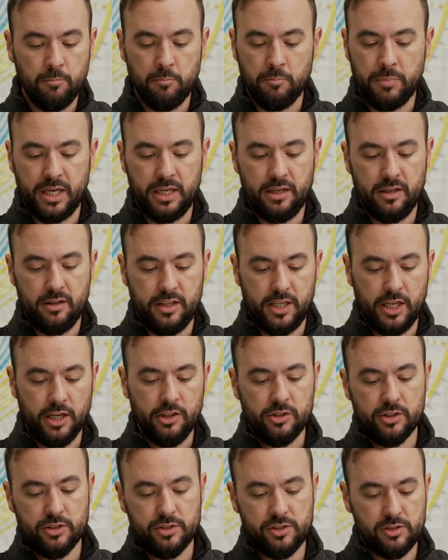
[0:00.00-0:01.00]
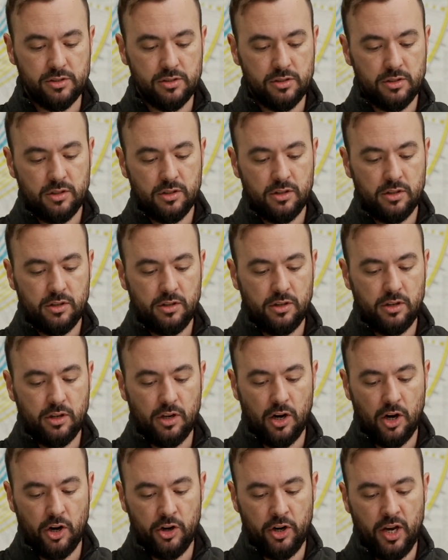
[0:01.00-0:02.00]
but the others
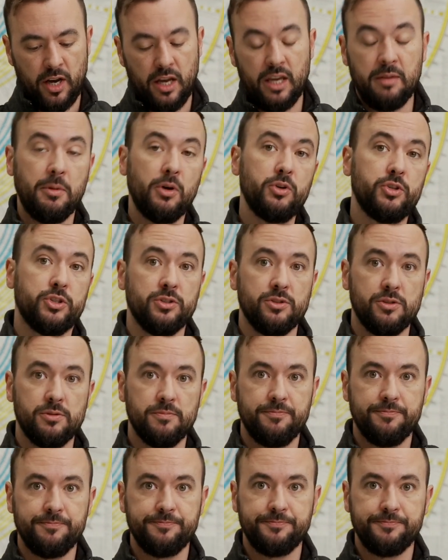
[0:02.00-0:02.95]
are not emotions.